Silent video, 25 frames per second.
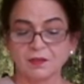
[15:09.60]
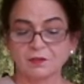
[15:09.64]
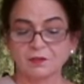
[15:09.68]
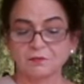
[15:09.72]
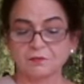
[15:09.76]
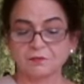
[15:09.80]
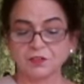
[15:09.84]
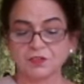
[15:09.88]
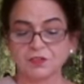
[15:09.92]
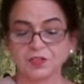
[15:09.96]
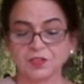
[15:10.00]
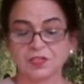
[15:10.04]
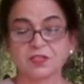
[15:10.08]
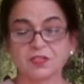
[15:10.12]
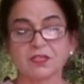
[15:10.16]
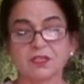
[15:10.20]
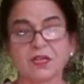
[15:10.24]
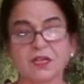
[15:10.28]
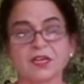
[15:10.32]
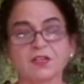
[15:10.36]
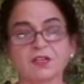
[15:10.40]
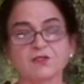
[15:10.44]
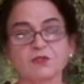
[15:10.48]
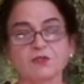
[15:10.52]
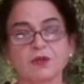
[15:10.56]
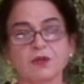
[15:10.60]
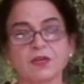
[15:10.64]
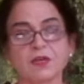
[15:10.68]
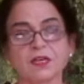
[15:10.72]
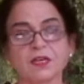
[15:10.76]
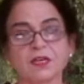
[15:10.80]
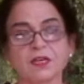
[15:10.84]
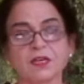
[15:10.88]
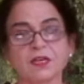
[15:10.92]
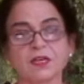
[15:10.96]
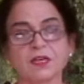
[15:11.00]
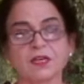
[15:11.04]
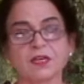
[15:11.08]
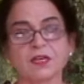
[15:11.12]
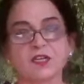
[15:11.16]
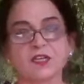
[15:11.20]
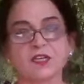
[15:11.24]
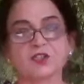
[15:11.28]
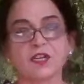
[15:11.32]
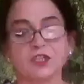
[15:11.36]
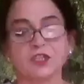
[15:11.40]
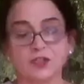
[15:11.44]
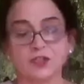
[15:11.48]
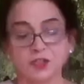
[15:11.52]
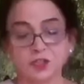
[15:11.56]
which is actually
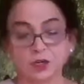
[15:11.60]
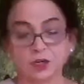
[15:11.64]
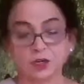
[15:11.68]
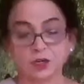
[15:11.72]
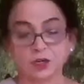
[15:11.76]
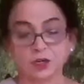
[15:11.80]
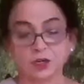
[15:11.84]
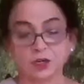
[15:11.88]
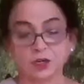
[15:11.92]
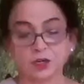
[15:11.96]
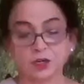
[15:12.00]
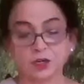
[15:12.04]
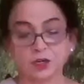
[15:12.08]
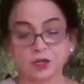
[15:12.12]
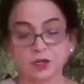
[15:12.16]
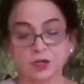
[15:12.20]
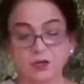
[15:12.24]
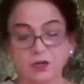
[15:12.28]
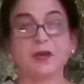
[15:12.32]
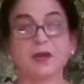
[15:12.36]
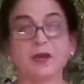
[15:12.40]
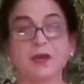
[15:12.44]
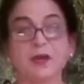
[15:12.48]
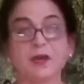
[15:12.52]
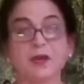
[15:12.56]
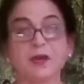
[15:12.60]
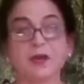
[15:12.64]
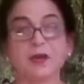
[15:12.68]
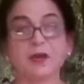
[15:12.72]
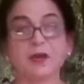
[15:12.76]
extension of the brain.